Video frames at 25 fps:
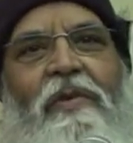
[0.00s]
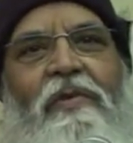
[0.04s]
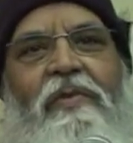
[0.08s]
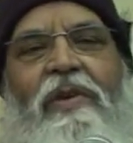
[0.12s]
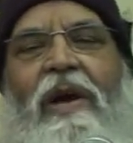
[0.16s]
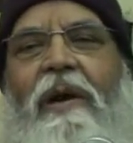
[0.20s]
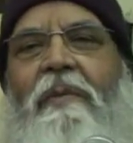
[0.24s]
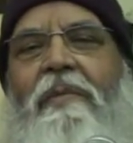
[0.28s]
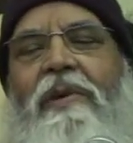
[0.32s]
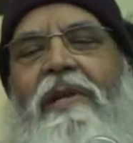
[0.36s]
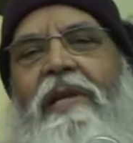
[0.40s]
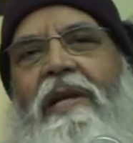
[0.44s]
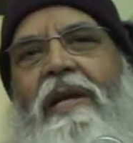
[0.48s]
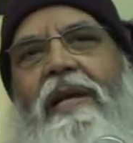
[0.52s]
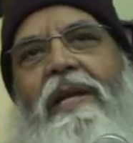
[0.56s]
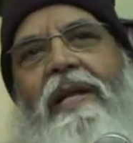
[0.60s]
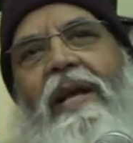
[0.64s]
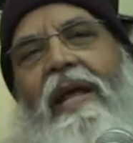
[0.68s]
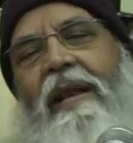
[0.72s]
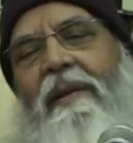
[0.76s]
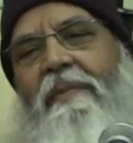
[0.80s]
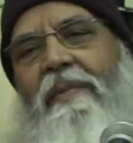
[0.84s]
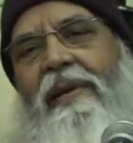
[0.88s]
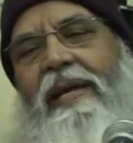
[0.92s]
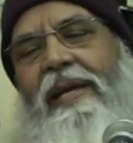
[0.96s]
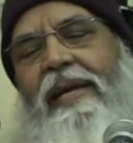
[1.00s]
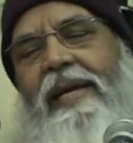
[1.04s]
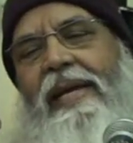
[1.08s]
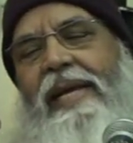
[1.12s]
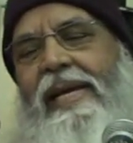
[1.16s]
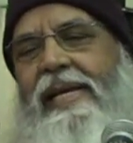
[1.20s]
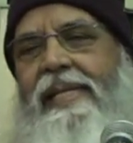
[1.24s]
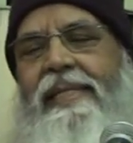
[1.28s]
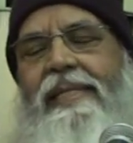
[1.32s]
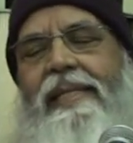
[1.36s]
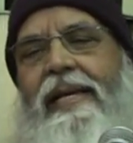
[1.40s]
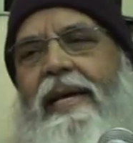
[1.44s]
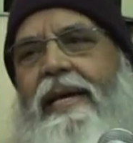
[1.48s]
Swamiji, tell me,
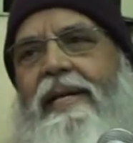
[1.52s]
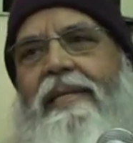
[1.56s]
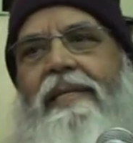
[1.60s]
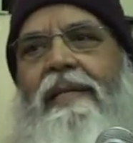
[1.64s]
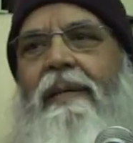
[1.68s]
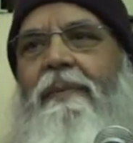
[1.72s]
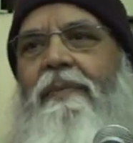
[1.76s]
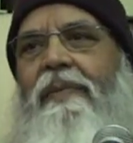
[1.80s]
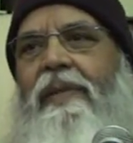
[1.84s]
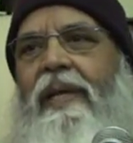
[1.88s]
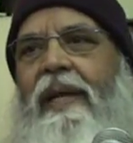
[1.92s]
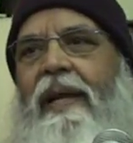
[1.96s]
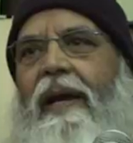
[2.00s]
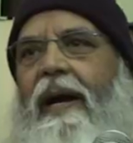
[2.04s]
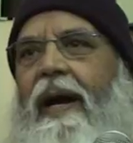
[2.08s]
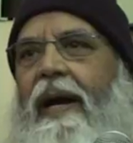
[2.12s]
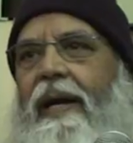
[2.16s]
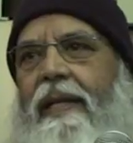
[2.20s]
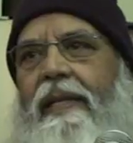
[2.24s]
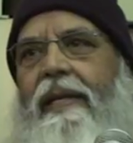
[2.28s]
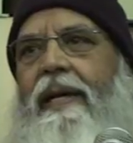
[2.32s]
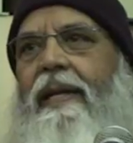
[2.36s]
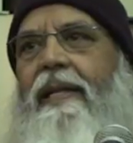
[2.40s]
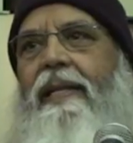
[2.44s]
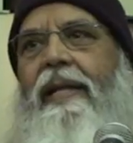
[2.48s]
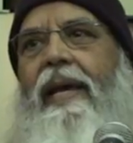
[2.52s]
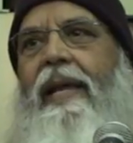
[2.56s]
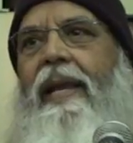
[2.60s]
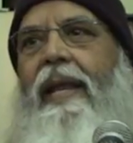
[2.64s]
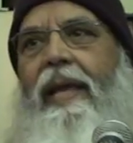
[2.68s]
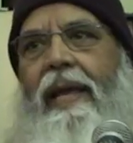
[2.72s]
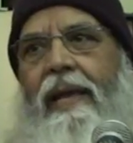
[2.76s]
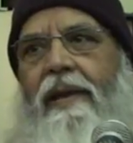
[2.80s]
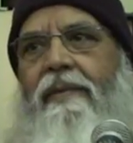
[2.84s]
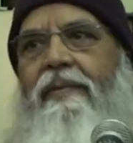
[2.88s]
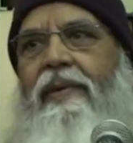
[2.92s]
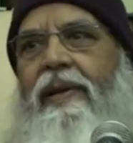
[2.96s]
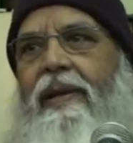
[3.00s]
is there something other than
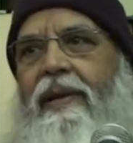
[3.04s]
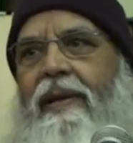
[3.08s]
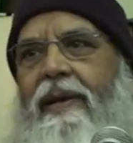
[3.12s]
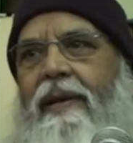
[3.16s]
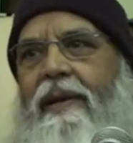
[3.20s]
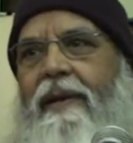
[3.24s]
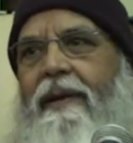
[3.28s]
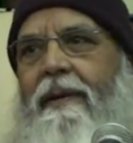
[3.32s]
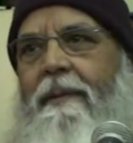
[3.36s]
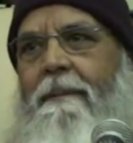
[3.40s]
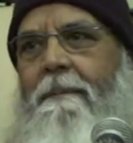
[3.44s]
heaven?